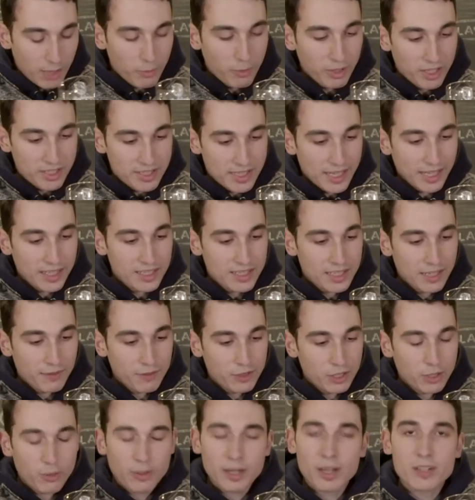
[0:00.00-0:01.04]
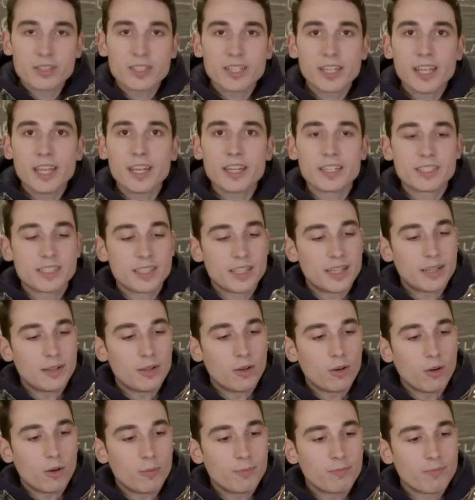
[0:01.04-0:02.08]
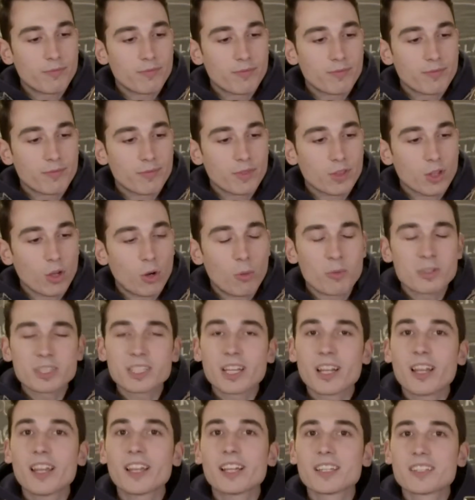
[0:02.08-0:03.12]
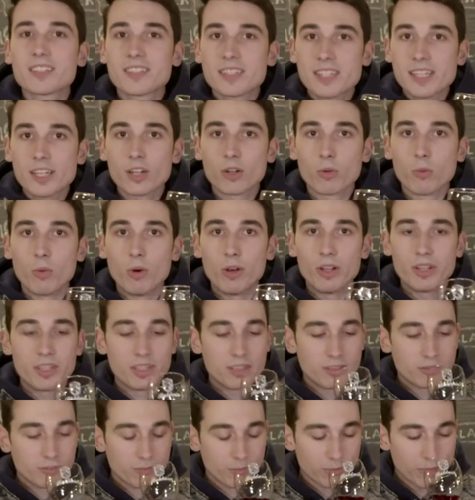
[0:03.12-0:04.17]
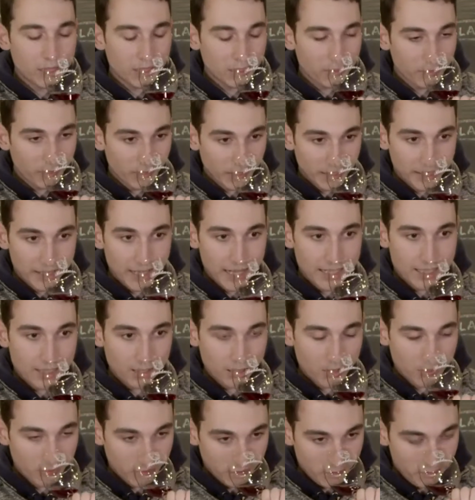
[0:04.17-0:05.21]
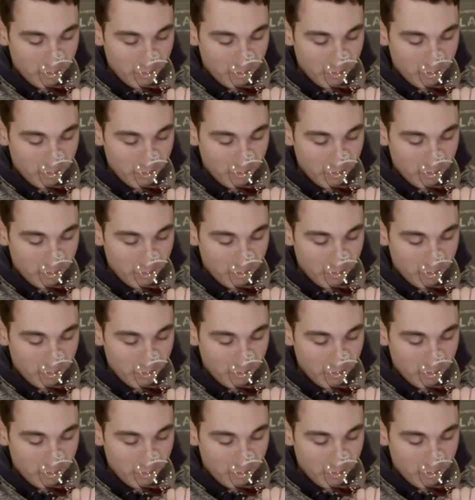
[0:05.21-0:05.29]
and with the second sniff, you know what else I get? It's almost kind of like a cedar wood. Really, really nice along with the